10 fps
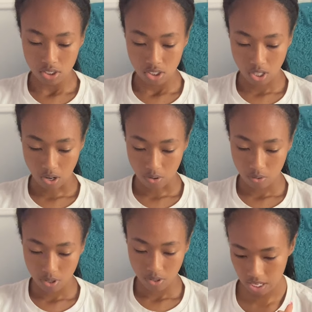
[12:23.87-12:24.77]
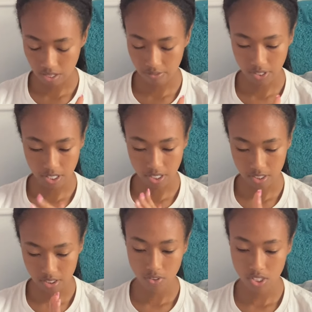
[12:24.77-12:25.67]
so and I
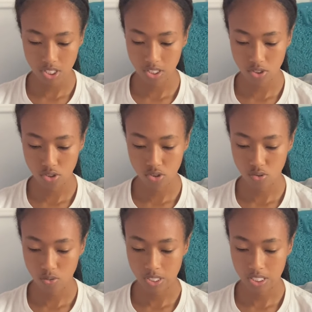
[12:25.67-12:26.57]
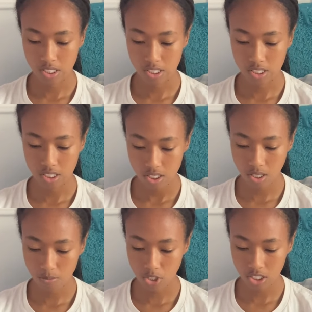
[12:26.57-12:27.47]
find first thing that's due is
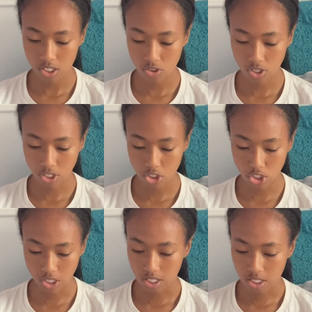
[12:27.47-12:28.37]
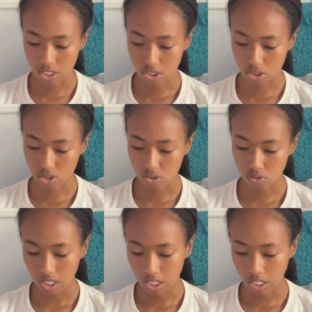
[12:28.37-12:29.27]
subject introduction and this is
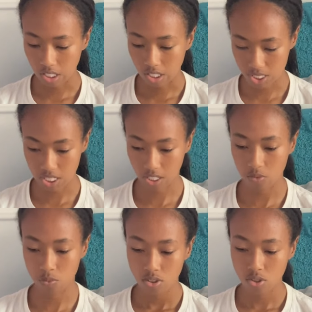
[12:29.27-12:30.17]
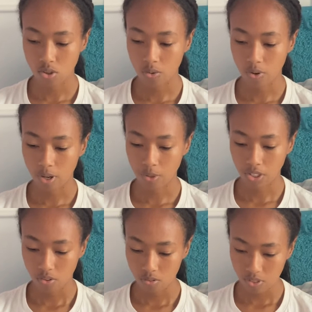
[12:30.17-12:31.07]
due in my second week so I'm gonna
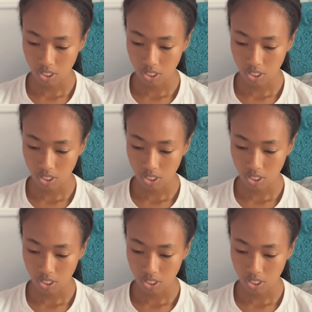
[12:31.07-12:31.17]
go over